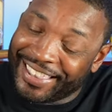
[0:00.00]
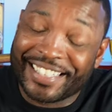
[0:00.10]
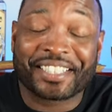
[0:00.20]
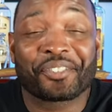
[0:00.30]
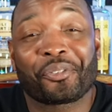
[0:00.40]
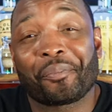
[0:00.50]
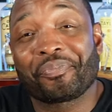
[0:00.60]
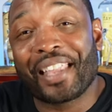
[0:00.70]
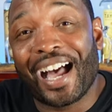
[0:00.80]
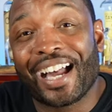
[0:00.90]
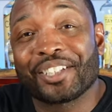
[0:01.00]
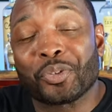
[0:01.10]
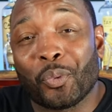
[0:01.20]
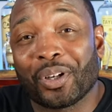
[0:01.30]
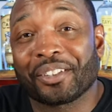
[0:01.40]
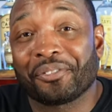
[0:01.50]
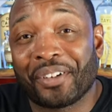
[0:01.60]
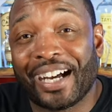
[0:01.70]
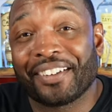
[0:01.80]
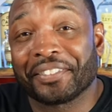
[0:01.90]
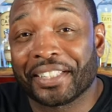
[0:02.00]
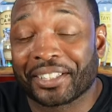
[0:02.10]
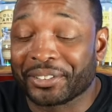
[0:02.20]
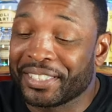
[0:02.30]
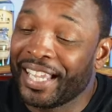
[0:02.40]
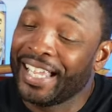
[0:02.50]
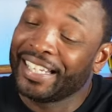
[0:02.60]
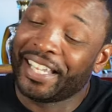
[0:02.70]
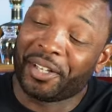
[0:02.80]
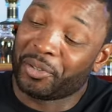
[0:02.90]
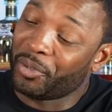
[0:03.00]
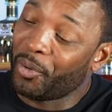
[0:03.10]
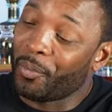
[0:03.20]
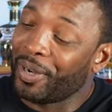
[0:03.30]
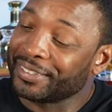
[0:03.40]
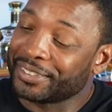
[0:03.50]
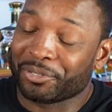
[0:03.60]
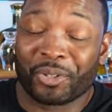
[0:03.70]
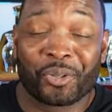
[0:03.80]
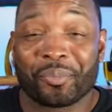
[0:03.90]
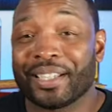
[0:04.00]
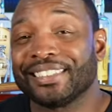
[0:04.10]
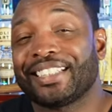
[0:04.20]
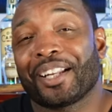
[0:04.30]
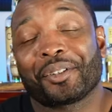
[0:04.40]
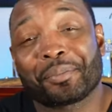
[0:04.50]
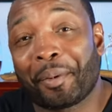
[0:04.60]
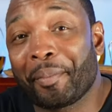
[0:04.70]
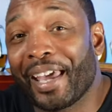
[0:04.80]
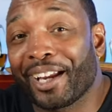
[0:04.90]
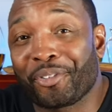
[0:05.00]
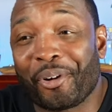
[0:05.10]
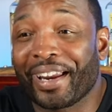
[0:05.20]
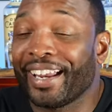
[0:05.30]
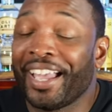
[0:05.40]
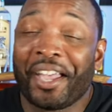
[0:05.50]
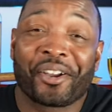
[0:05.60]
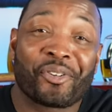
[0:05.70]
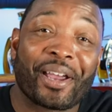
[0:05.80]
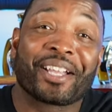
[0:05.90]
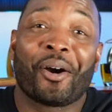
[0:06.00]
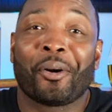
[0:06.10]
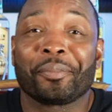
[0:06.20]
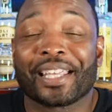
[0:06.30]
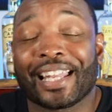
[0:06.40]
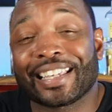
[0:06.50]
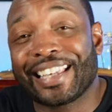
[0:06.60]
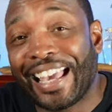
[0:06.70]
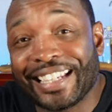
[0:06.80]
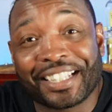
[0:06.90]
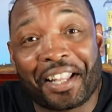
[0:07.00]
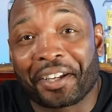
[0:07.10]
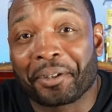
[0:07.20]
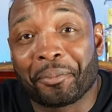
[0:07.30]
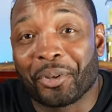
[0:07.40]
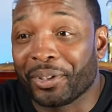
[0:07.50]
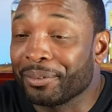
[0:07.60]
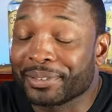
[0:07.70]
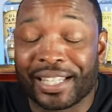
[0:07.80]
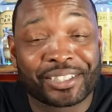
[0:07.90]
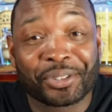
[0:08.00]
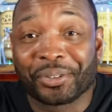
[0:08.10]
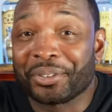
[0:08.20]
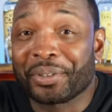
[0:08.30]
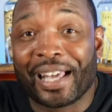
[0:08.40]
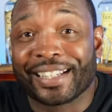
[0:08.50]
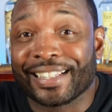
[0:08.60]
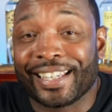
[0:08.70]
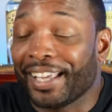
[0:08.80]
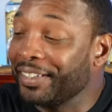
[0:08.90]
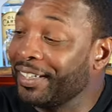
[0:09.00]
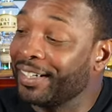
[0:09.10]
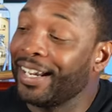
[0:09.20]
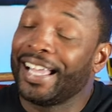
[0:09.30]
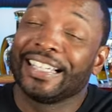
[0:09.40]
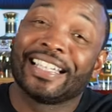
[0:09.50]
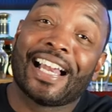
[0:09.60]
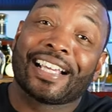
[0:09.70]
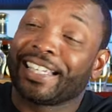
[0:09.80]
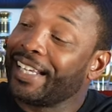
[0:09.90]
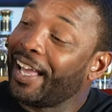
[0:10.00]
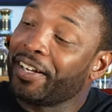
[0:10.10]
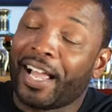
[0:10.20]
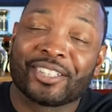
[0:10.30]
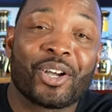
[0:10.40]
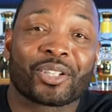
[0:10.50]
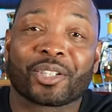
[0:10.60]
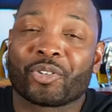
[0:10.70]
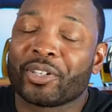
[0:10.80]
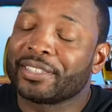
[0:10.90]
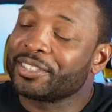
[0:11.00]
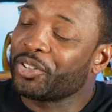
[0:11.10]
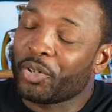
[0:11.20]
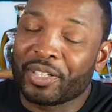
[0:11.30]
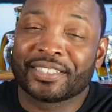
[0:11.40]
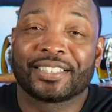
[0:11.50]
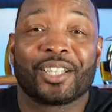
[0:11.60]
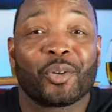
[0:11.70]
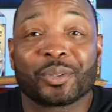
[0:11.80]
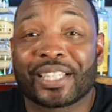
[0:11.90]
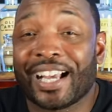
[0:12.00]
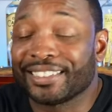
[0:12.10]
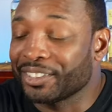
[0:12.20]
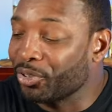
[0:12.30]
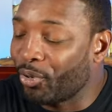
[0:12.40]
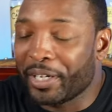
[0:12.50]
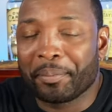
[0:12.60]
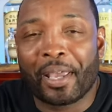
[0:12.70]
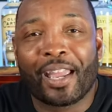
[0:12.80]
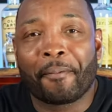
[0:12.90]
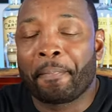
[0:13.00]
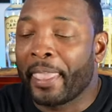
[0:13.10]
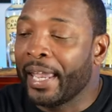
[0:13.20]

this is from 925 Liquors down on Old Washington Road, man. Shout out to my man Gray. Gray called me at like 8 o'clock in the morning and was like, dude, you got to get down here. Then I get down there, I talk to Chris. Chris, those guys are great, man